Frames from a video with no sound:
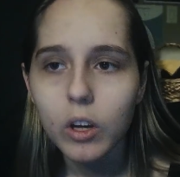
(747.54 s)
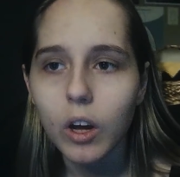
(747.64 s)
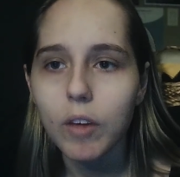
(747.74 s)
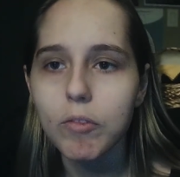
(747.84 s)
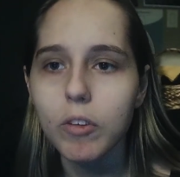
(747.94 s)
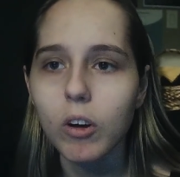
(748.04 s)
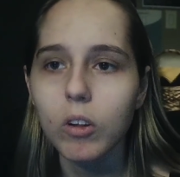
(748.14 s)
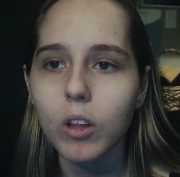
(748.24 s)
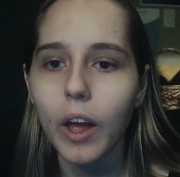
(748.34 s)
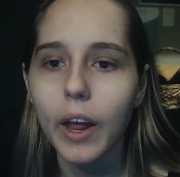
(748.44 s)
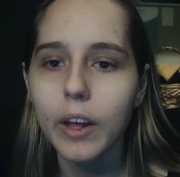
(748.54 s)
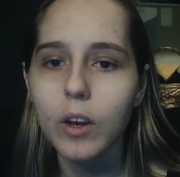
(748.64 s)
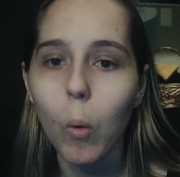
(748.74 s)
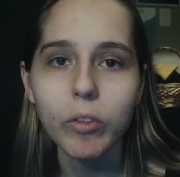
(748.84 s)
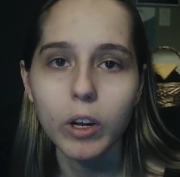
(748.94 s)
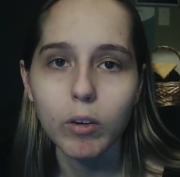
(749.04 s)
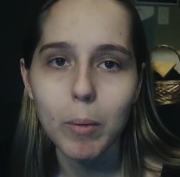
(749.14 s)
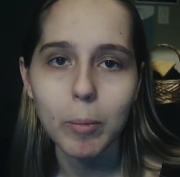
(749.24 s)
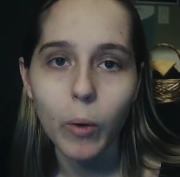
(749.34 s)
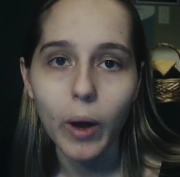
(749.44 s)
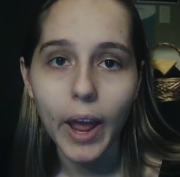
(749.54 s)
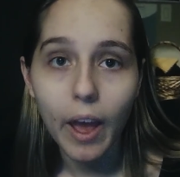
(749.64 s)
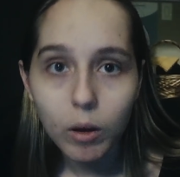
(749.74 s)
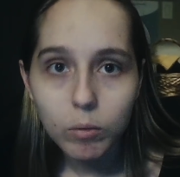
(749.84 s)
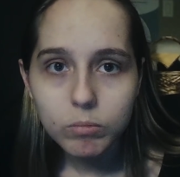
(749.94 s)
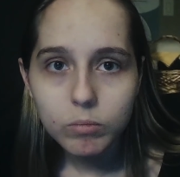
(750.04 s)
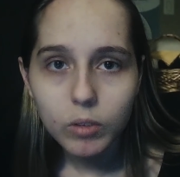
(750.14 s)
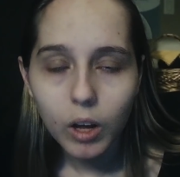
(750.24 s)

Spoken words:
I feel like no one's gonna remember who I am.